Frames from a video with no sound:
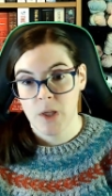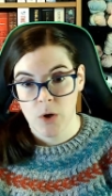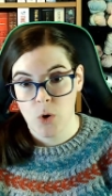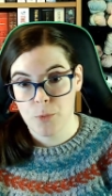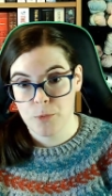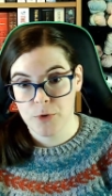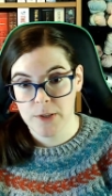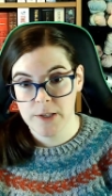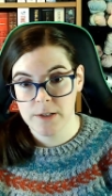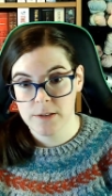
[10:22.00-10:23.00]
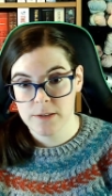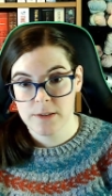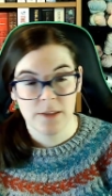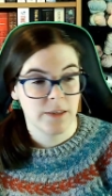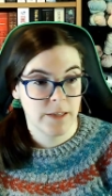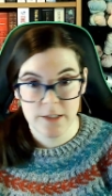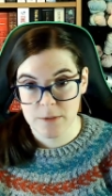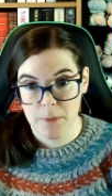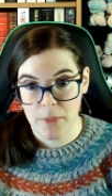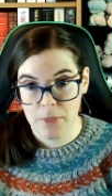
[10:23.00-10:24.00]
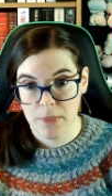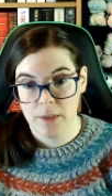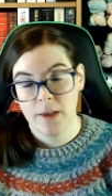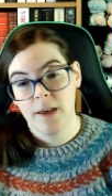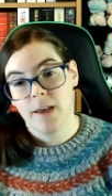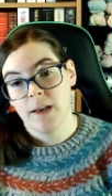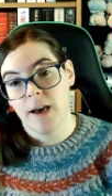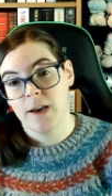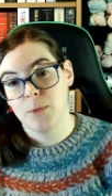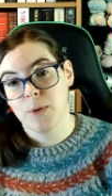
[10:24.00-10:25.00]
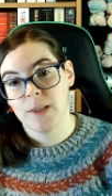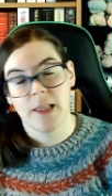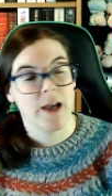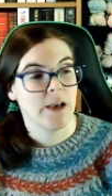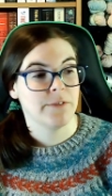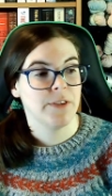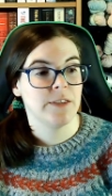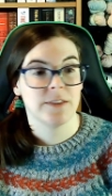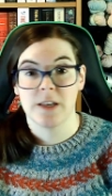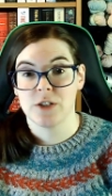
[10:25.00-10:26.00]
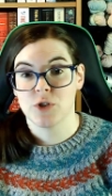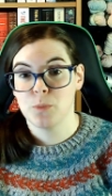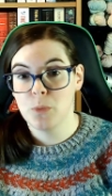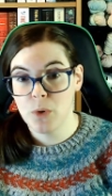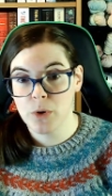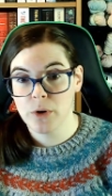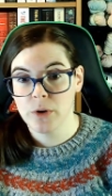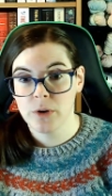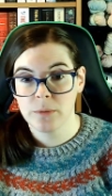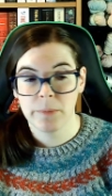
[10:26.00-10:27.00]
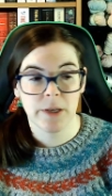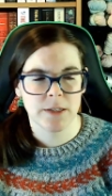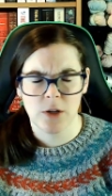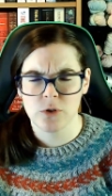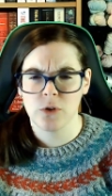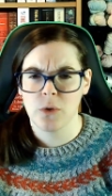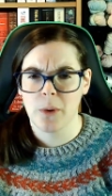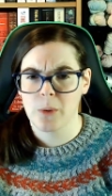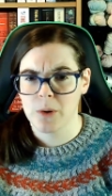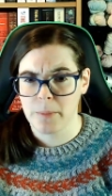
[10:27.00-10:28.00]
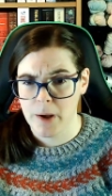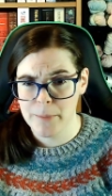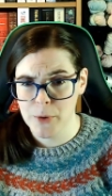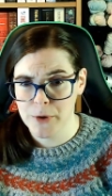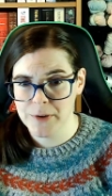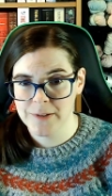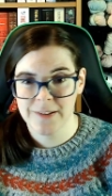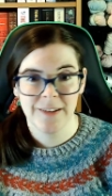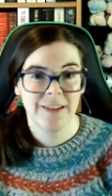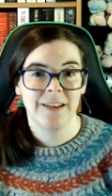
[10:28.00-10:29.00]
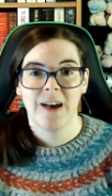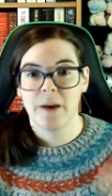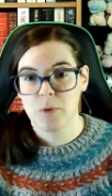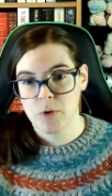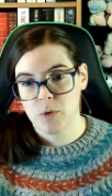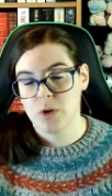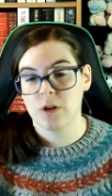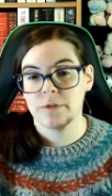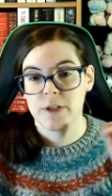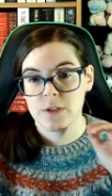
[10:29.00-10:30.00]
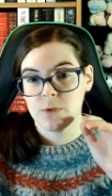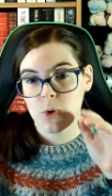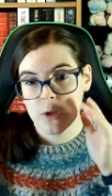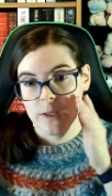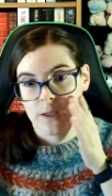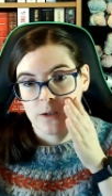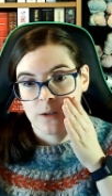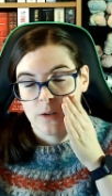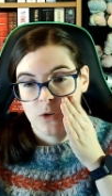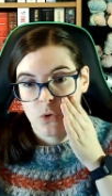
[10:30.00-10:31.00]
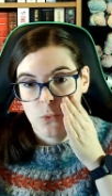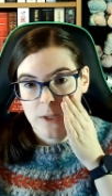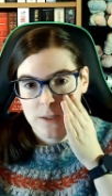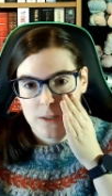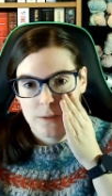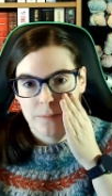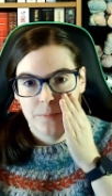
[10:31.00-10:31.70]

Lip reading: hopefully next month I will have destashed more, because I also know I'm going to buy more. I'm going to Yarn Festival in 2 weeks,